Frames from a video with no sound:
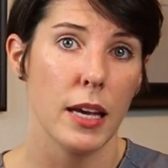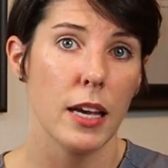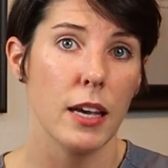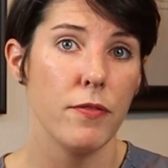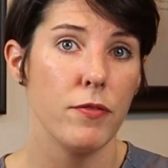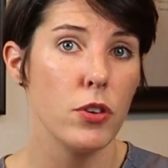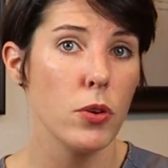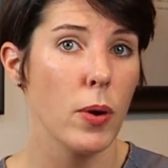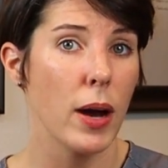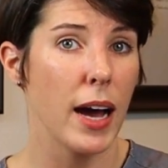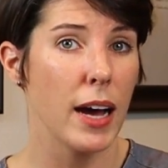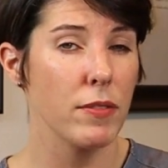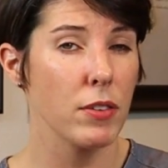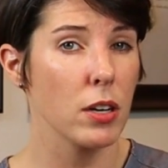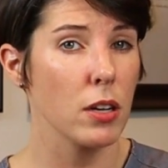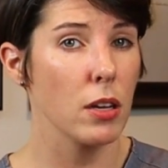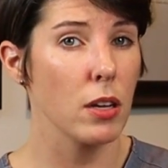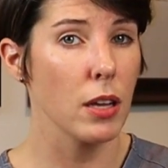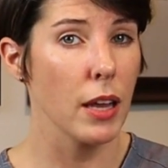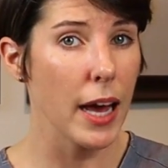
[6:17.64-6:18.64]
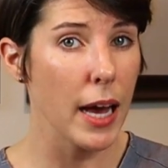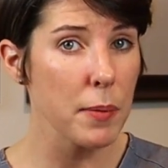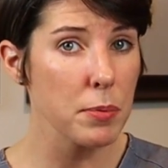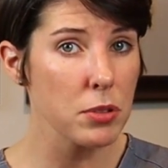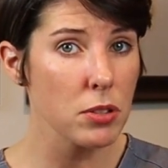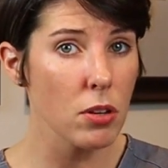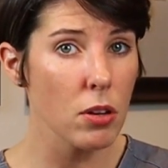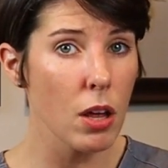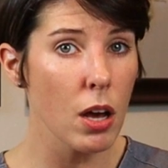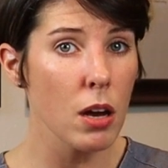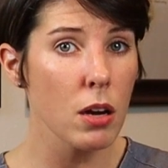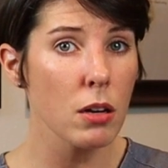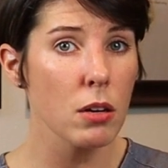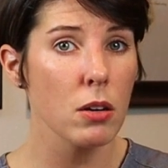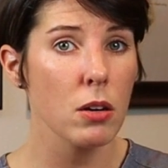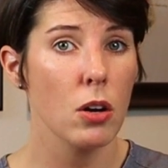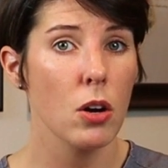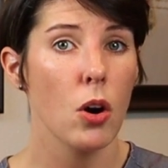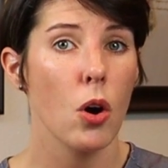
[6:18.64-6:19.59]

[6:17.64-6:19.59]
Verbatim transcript: if you have a collapsed lung,